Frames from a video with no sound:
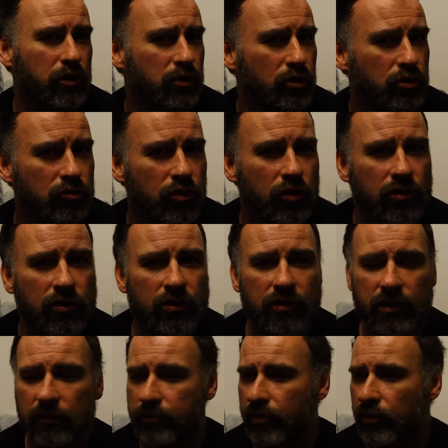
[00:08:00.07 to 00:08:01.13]
were
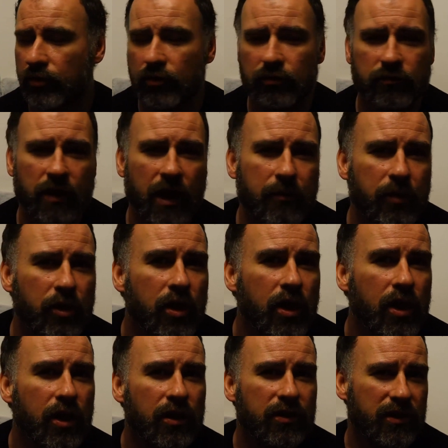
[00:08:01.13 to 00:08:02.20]
constructed, the poor grammar,
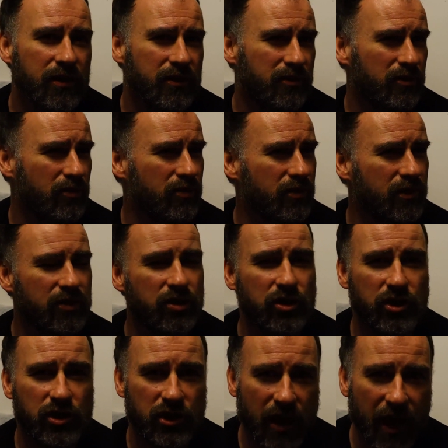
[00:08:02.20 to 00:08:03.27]
the
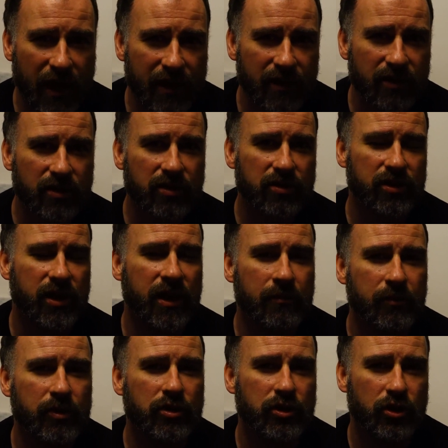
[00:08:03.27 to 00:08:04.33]
childish,
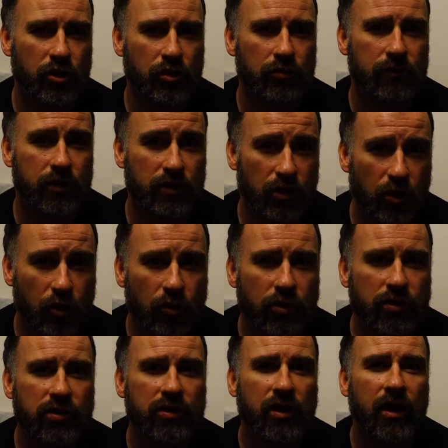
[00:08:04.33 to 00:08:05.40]
immature
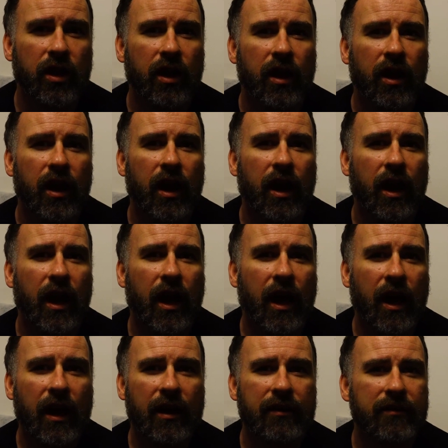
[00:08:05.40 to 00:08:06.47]
retorts,
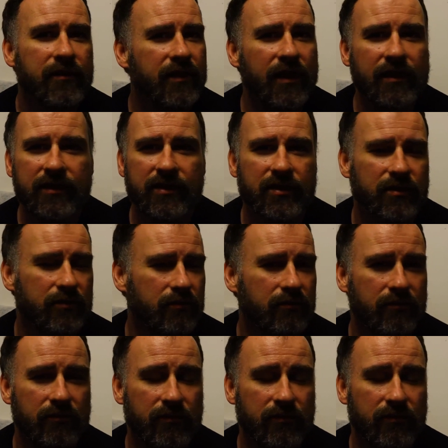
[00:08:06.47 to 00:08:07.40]
that's